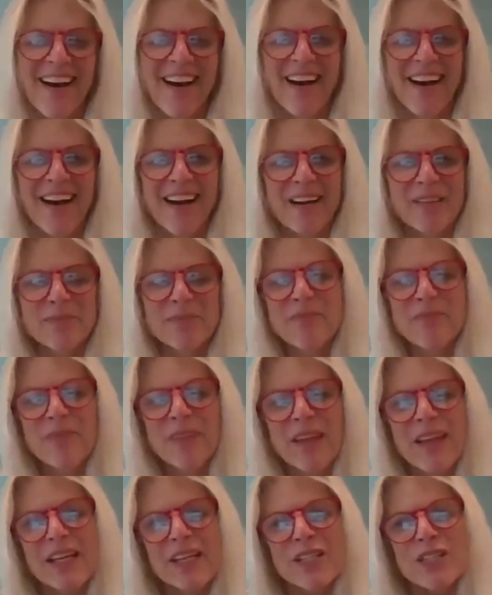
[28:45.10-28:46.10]

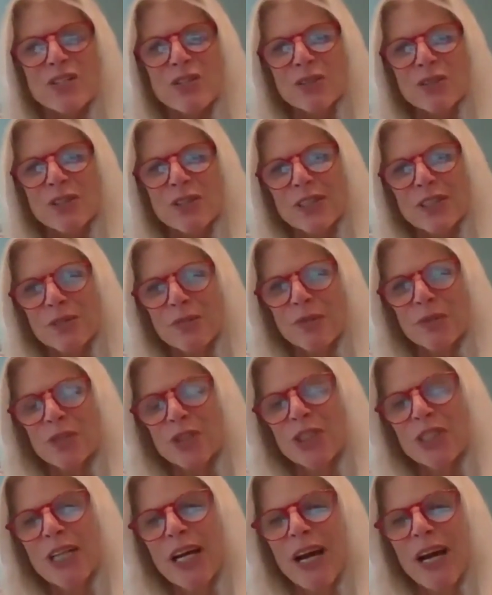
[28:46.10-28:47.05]
So Dr. Mochita,